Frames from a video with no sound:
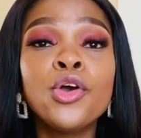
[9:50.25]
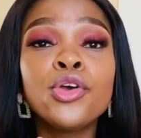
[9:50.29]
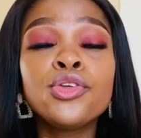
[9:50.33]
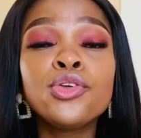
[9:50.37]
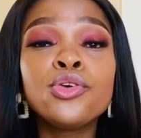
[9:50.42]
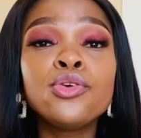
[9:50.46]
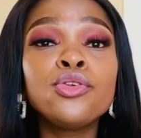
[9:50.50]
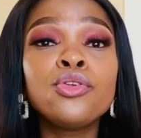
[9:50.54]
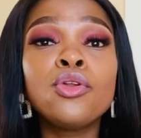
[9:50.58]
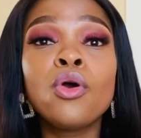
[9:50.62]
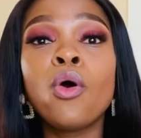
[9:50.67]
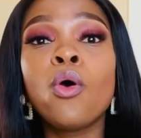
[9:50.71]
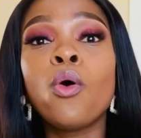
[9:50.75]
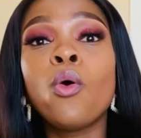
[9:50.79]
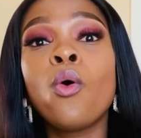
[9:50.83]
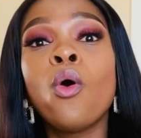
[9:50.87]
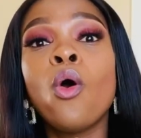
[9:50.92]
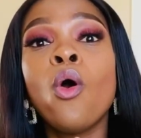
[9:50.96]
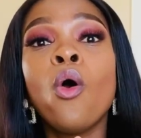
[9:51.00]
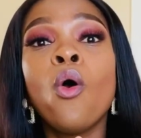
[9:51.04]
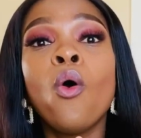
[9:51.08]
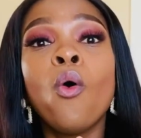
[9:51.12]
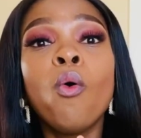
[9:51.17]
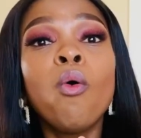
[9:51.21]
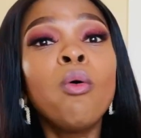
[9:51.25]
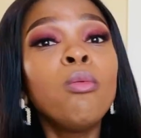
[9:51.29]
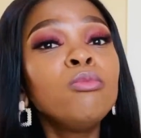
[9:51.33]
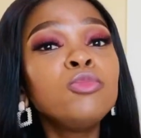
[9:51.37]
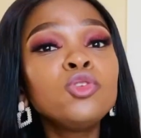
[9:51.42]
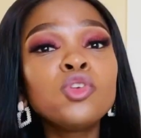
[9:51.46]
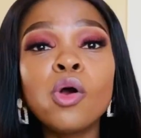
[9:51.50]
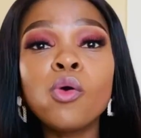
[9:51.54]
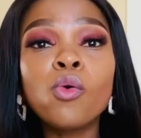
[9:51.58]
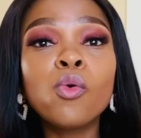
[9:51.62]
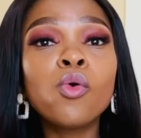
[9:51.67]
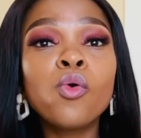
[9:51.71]
you know,
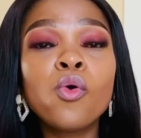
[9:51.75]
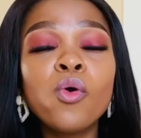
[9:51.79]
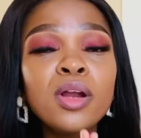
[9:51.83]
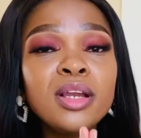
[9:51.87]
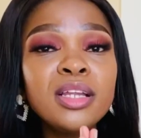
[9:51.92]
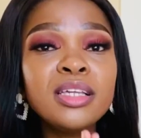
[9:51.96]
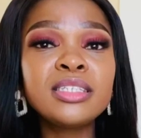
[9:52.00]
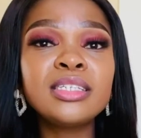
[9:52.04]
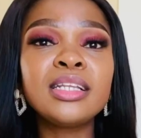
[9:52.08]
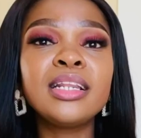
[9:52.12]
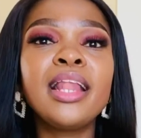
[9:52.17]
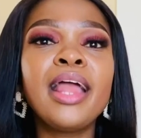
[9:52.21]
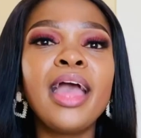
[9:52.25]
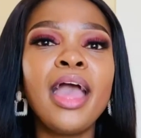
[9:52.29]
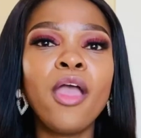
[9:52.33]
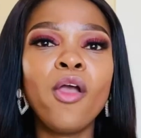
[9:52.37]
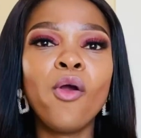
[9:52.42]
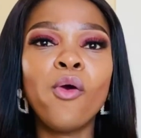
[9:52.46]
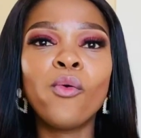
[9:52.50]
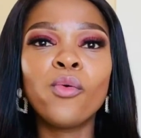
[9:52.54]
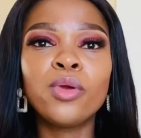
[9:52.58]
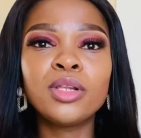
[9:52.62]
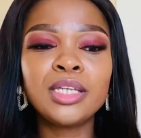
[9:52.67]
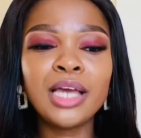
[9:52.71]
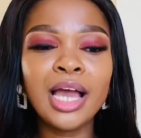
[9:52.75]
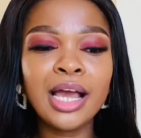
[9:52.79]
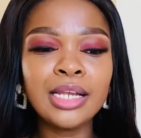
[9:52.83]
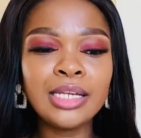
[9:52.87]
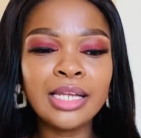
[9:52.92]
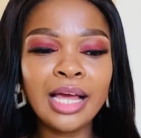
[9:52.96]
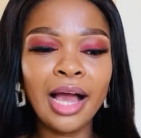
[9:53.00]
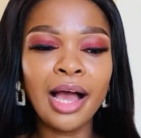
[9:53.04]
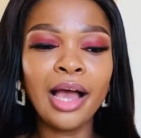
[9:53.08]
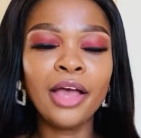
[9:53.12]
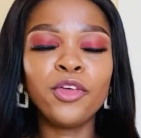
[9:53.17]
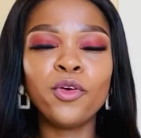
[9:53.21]
umntu okukhulisileyo
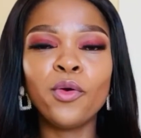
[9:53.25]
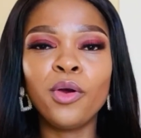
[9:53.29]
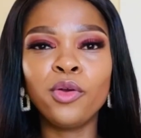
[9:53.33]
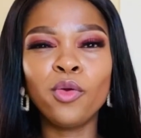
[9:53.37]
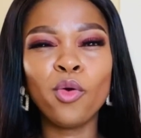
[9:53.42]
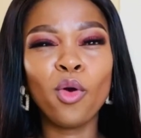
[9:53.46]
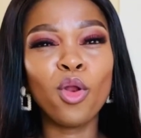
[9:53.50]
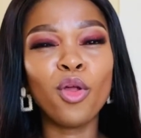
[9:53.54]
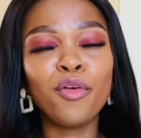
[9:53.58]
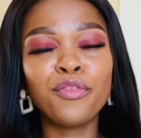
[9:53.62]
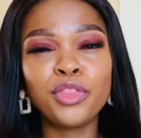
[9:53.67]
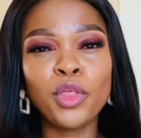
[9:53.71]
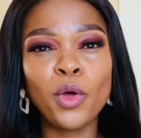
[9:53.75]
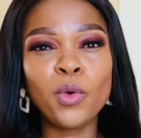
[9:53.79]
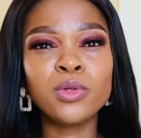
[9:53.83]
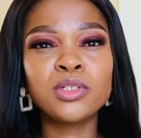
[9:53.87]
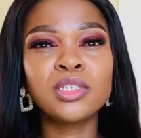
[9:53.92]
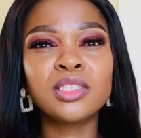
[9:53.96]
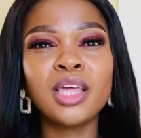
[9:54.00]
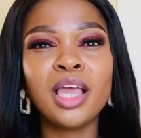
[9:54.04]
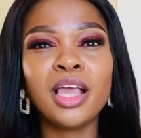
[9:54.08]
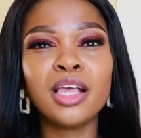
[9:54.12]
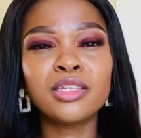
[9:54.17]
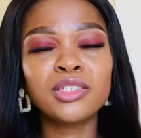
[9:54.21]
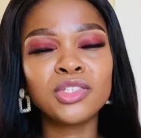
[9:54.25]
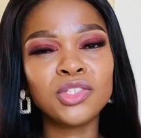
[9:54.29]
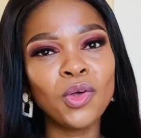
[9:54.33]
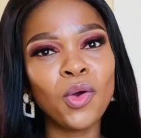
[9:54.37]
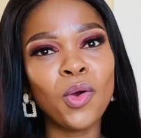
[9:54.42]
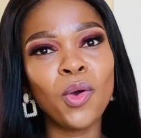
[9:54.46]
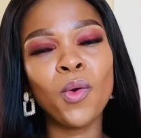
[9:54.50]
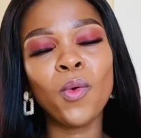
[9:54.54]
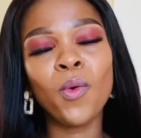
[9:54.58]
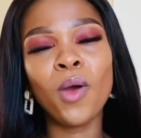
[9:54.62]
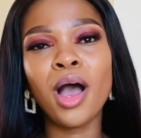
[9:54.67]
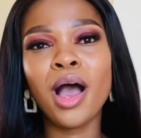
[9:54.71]
okuthandayo and all of those things.
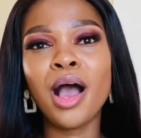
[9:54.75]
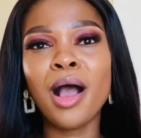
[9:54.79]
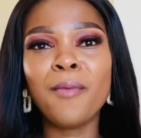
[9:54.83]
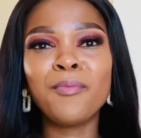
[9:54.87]
So